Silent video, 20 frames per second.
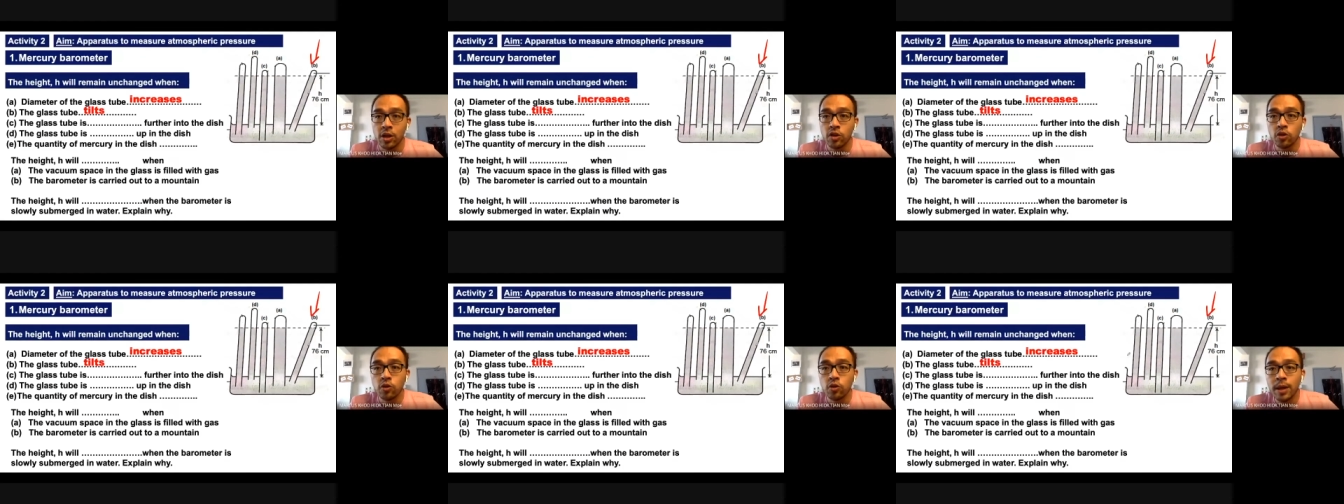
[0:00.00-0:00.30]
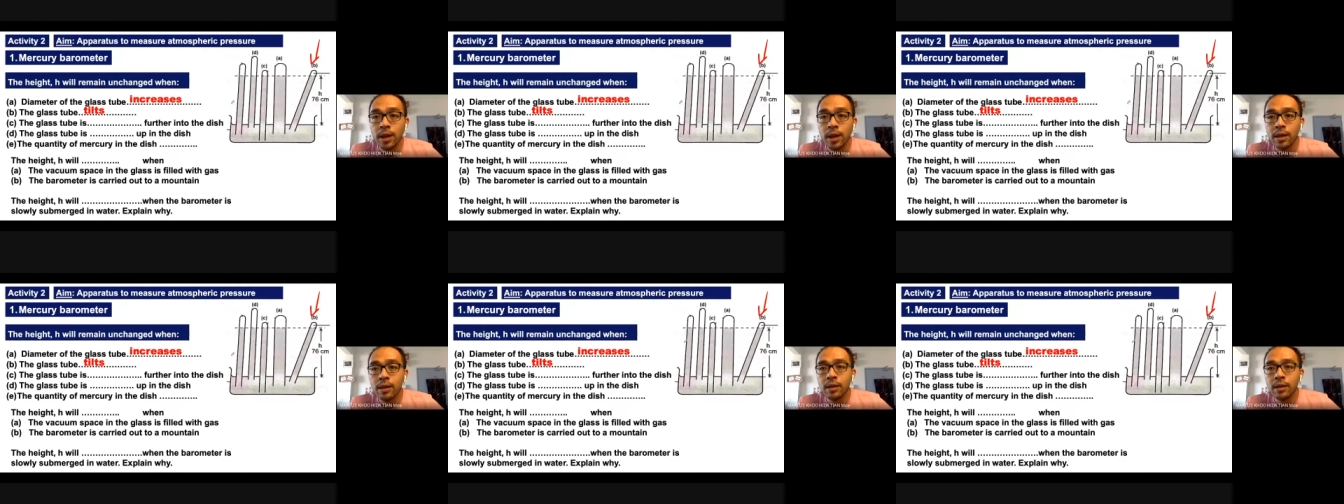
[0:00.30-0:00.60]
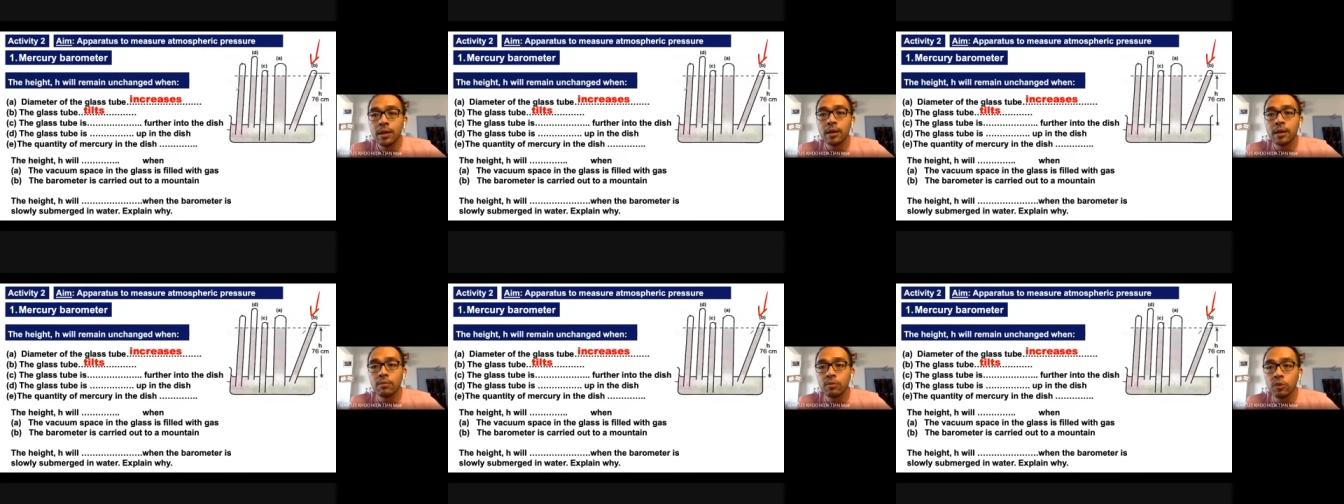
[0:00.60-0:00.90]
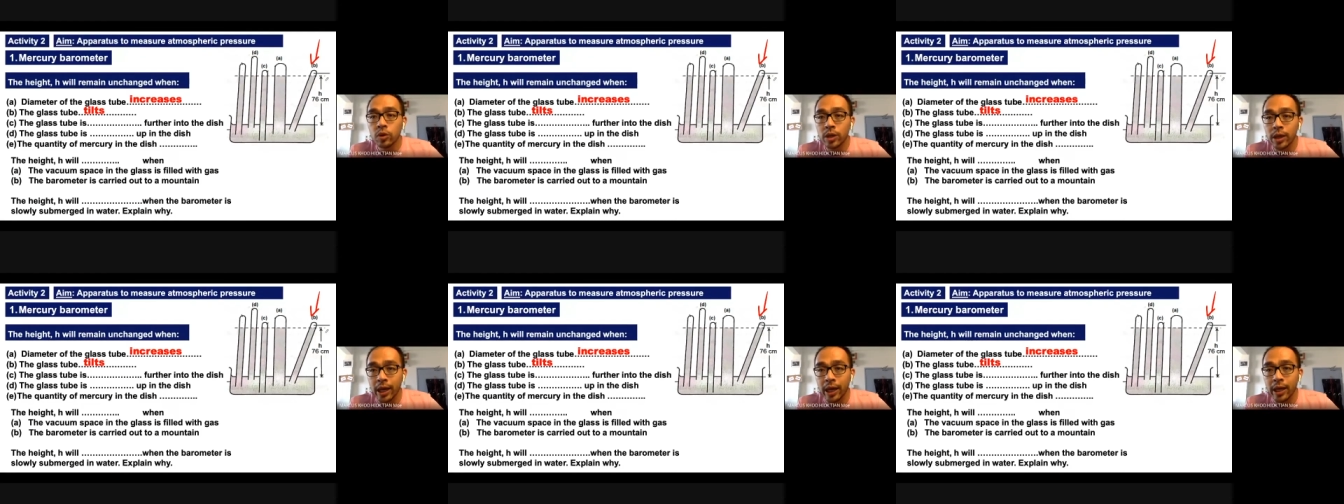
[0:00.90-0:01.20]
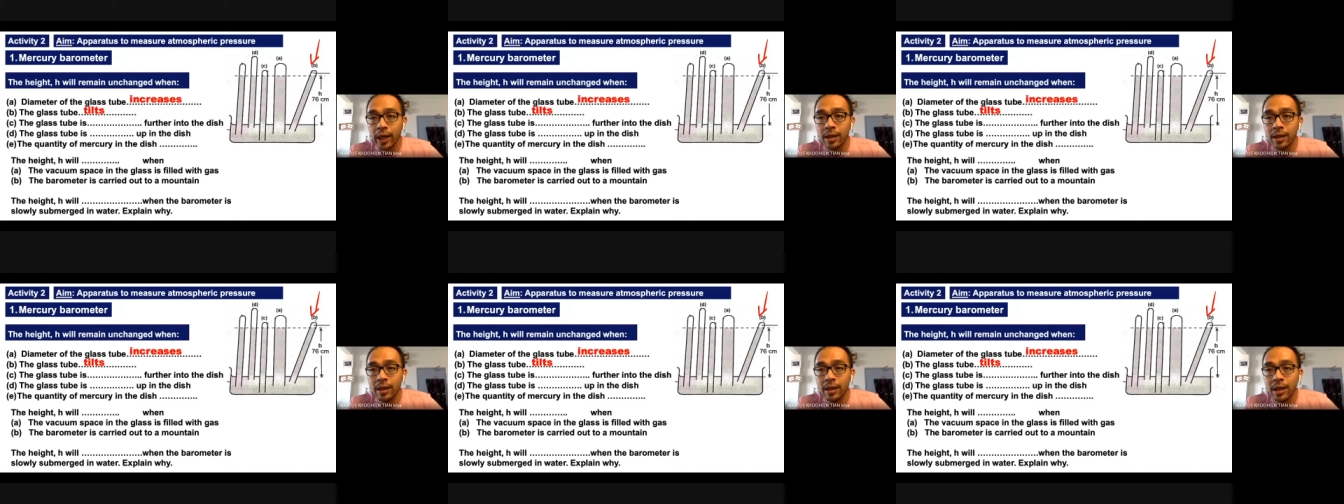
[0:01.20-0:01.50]
Cuma
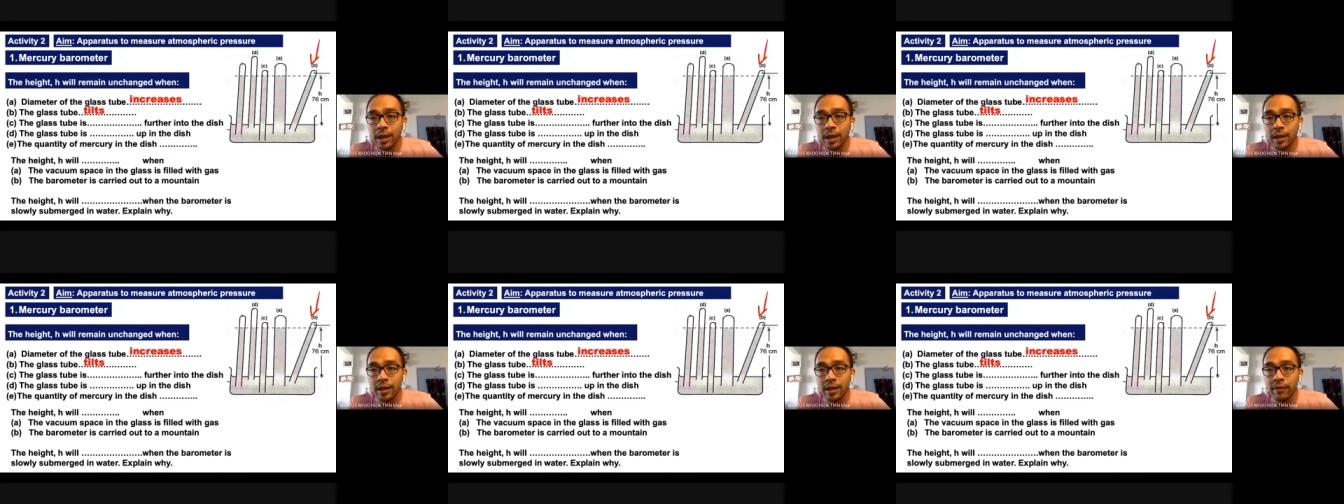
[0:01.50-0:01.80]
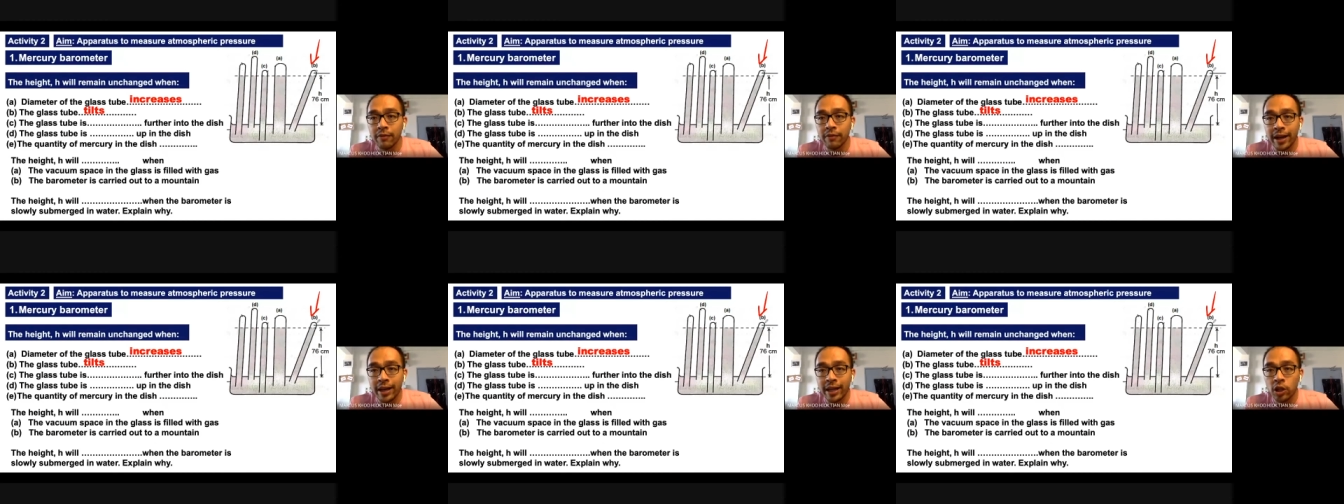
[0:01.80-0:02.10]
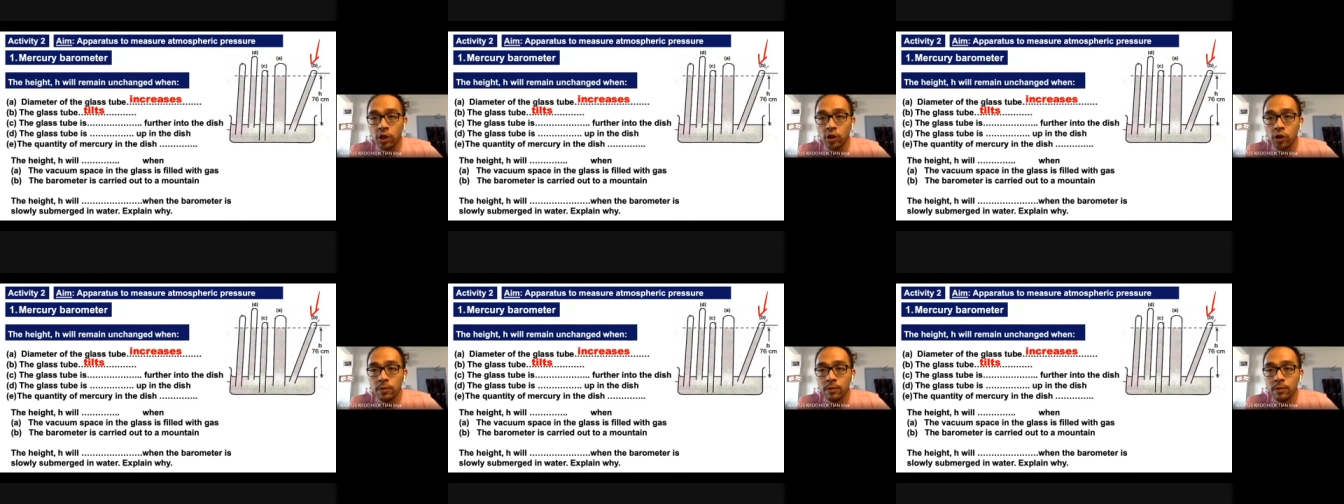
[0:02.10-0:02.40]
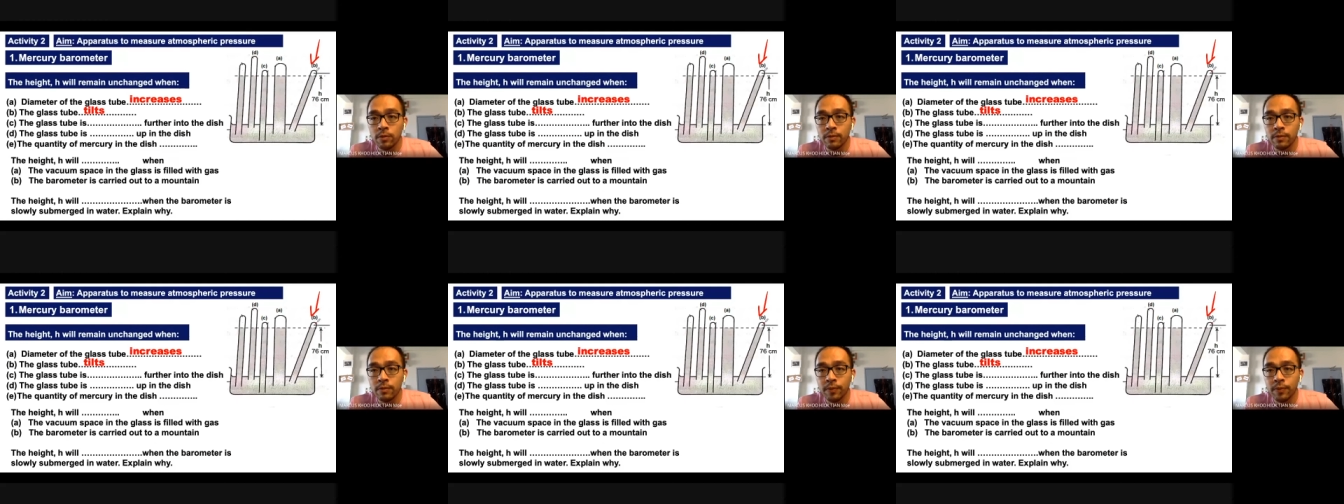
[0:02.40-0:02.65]
mungkin the vacuum